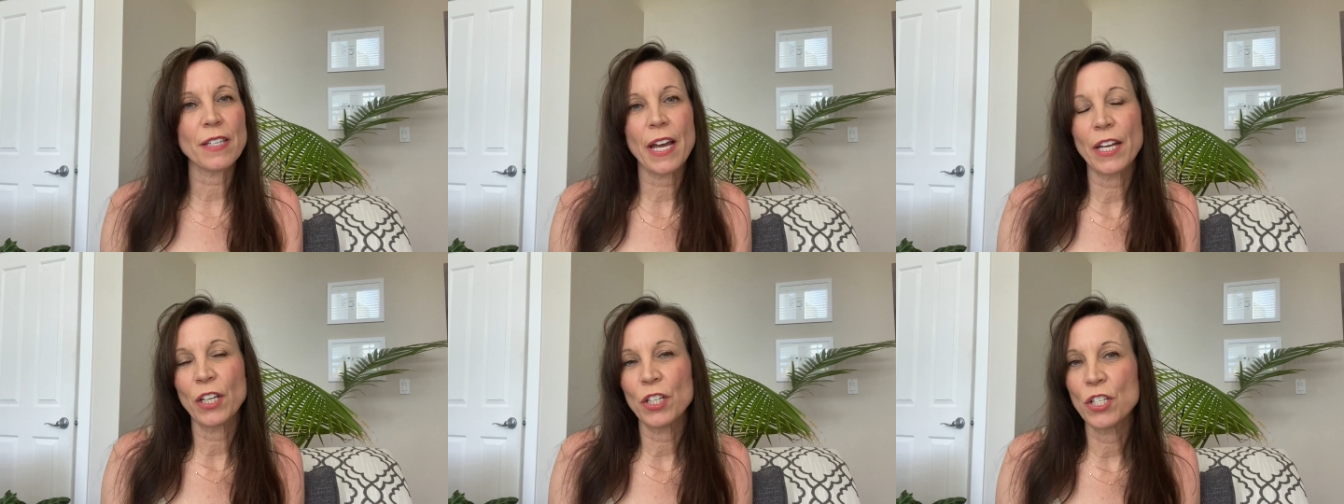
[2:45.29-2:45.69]

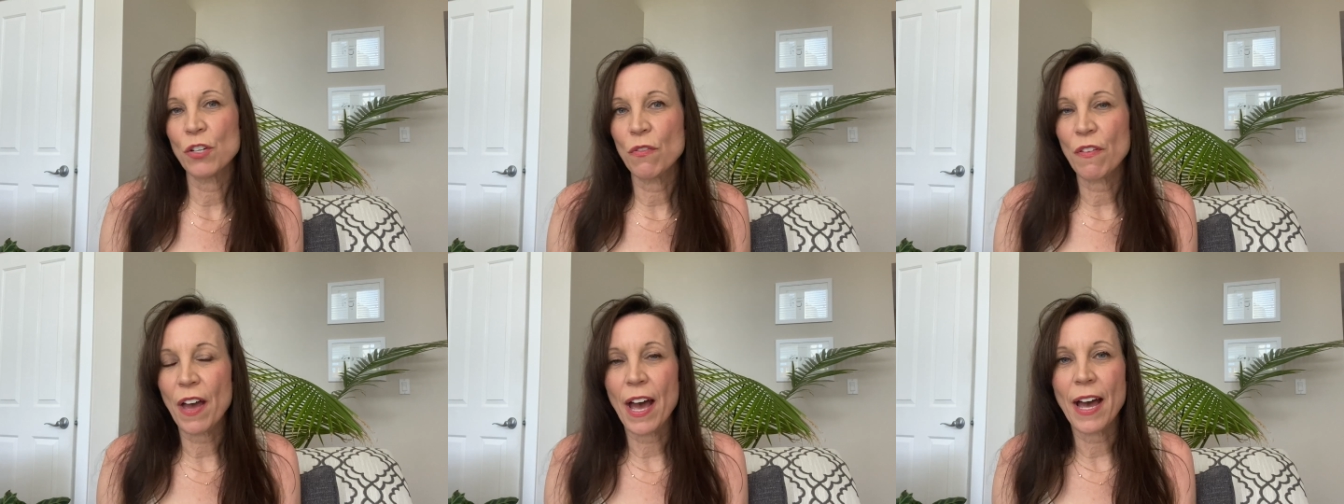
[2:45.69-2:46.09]
I could do
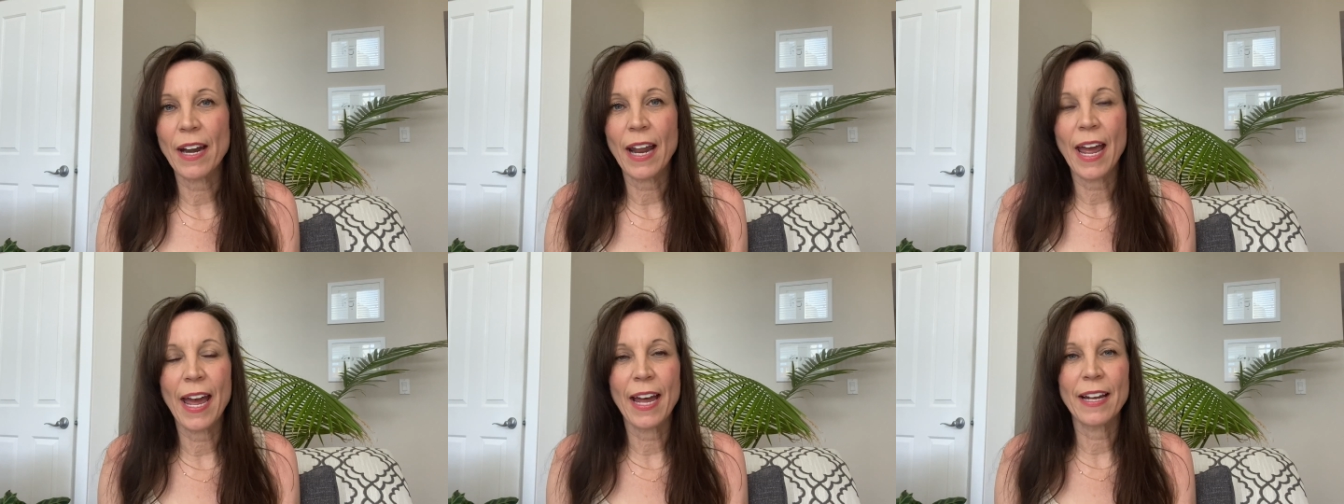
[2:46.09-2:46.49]
that.
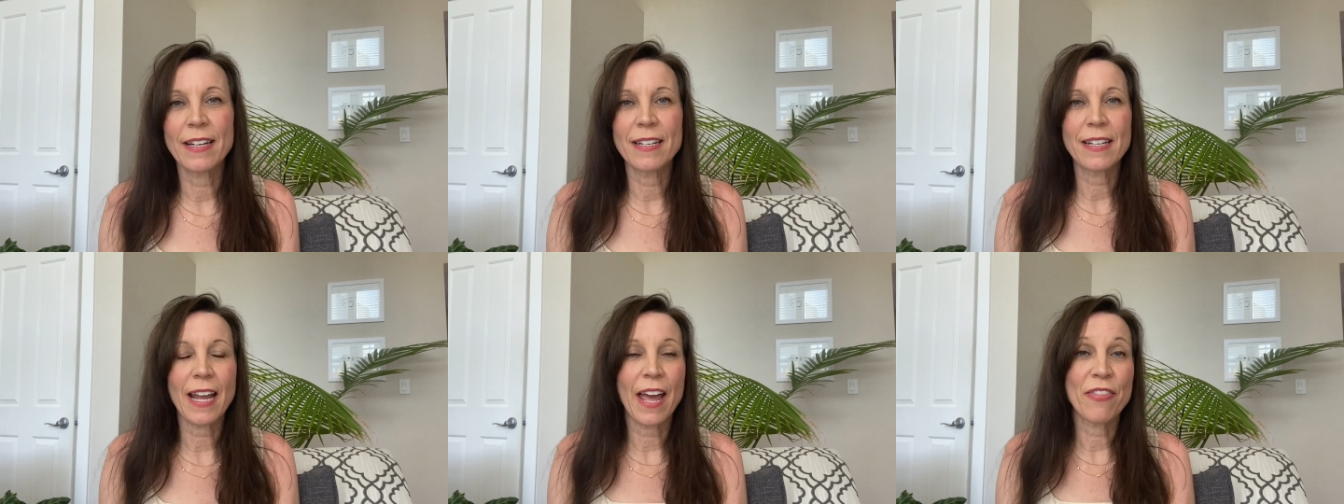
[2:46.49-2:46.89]

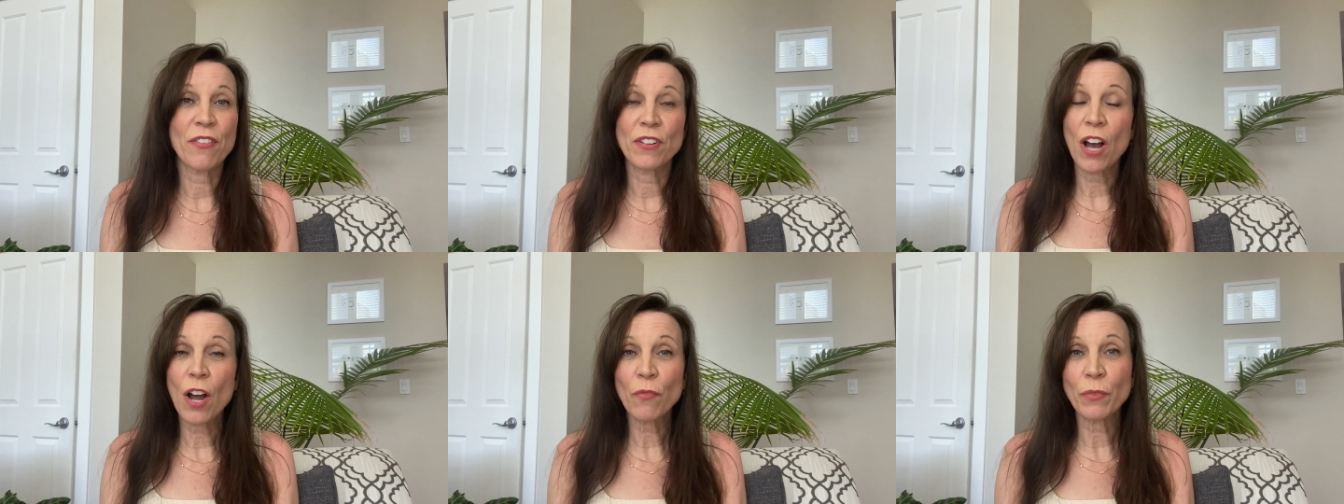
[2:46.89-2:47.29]
And, and they're
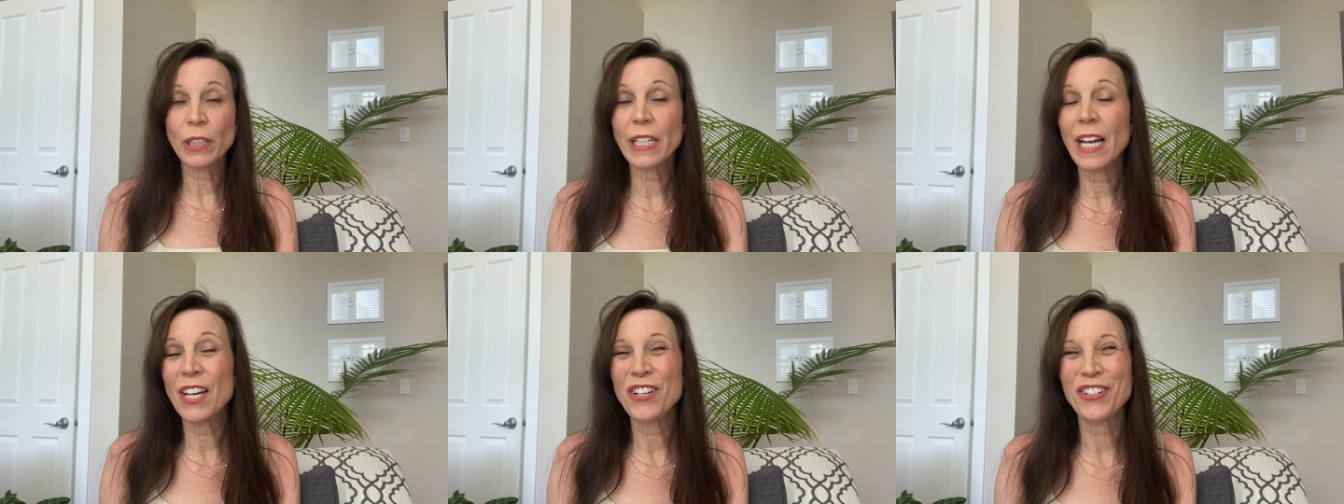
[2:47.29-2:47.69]
not
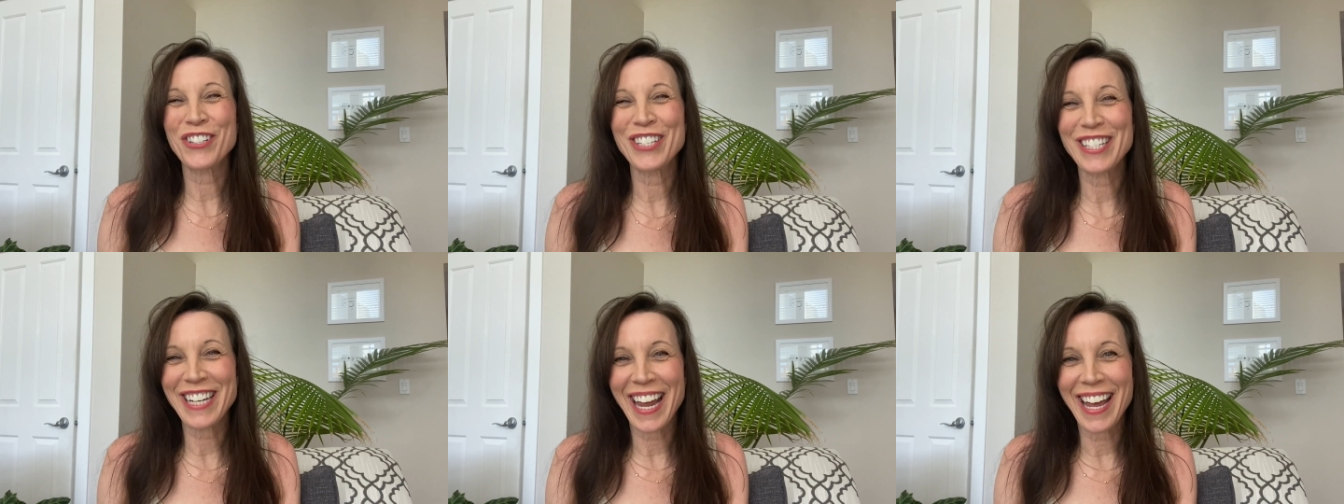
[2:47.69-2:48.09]
really
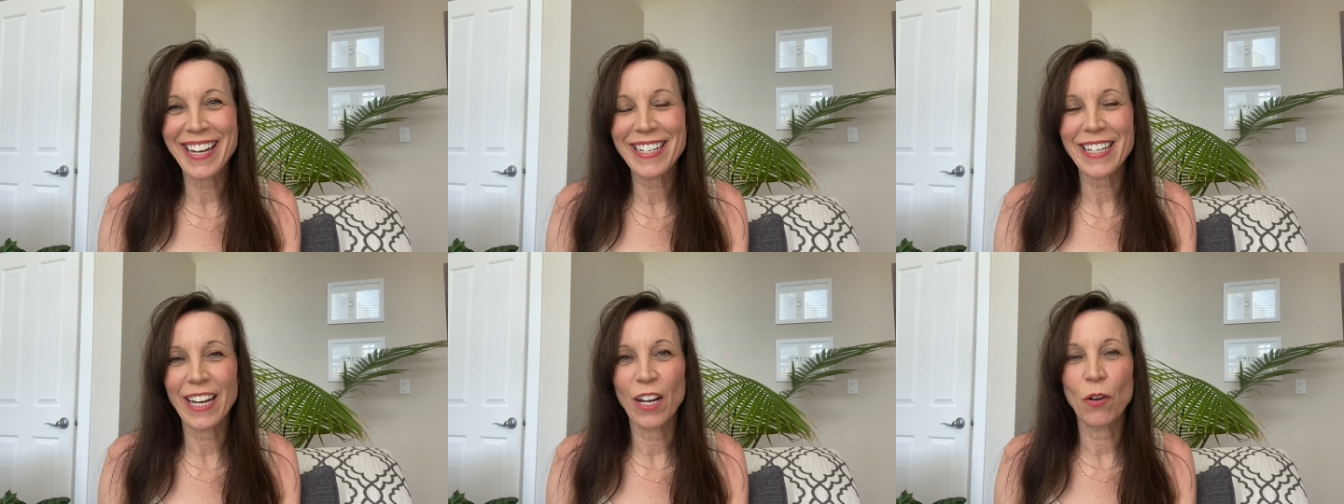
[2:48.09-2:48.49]

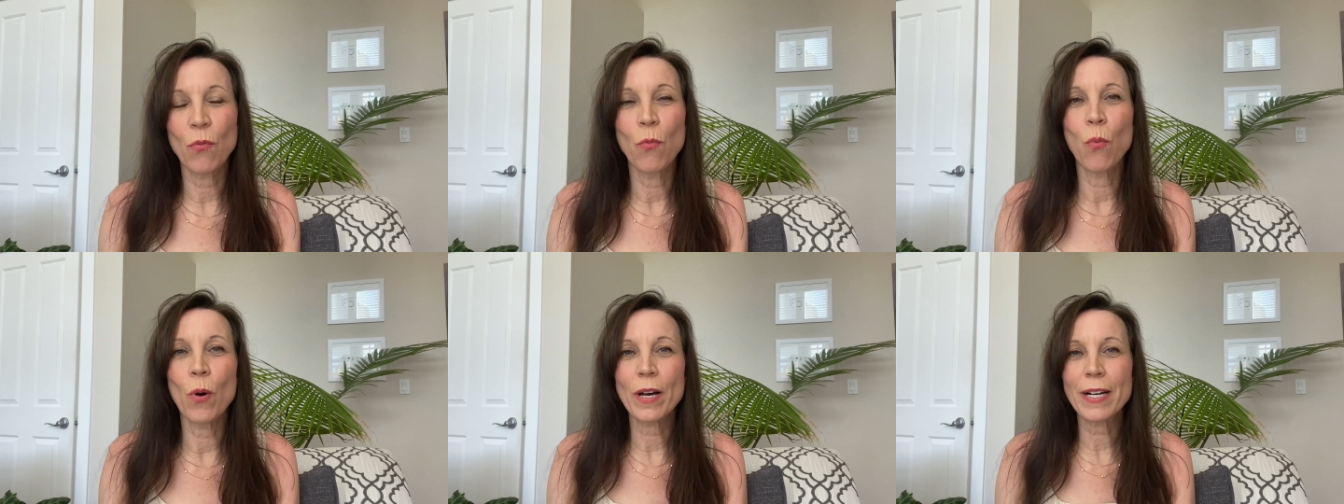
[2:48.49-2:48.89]
understanding
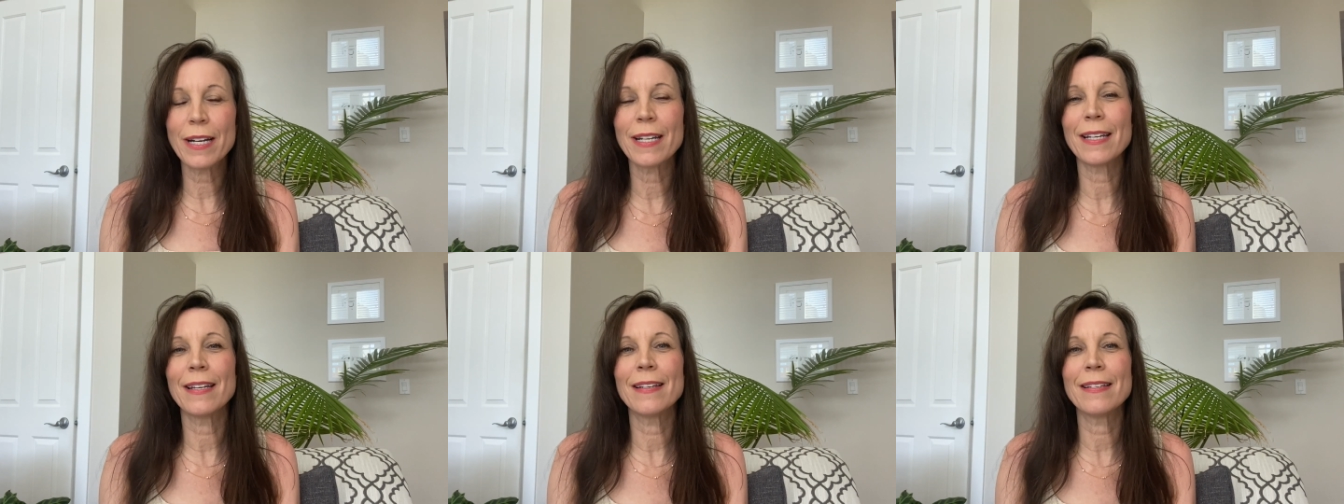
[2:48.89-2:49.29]
what it
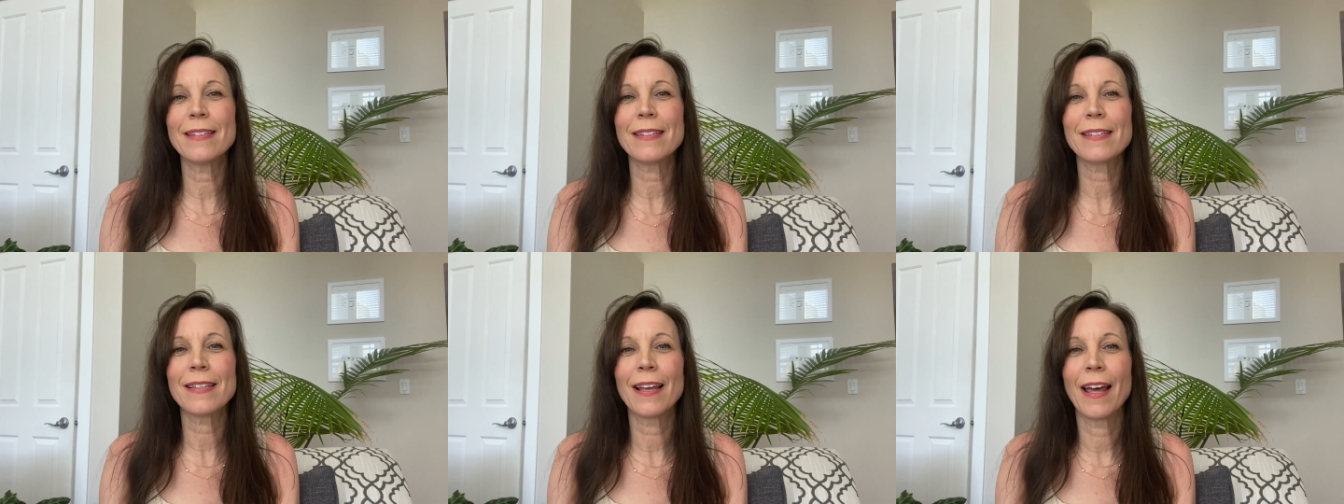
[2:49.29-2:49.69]

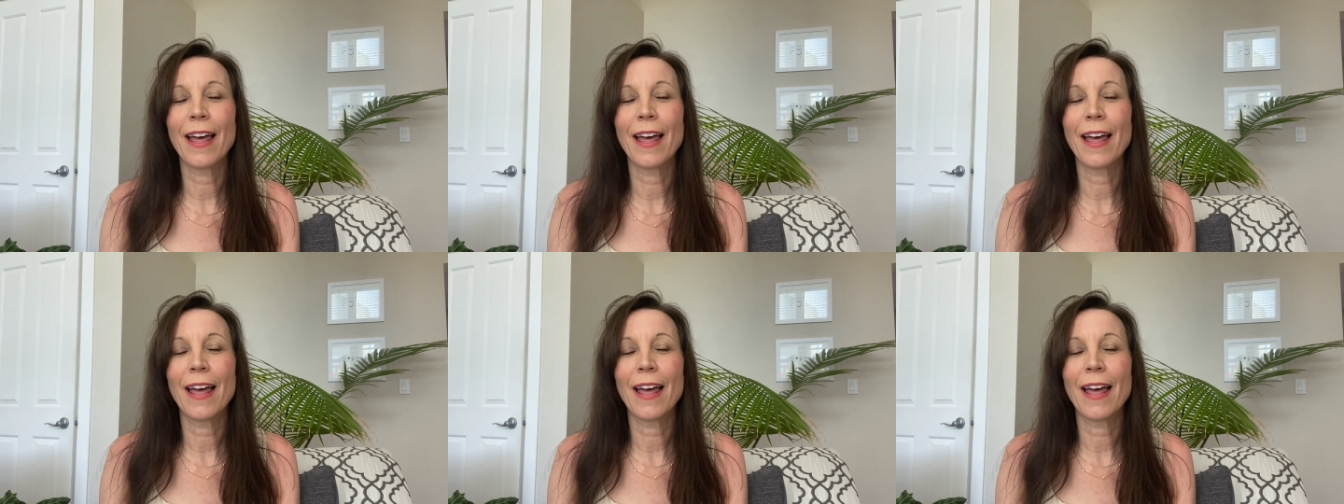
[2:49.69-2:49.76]
is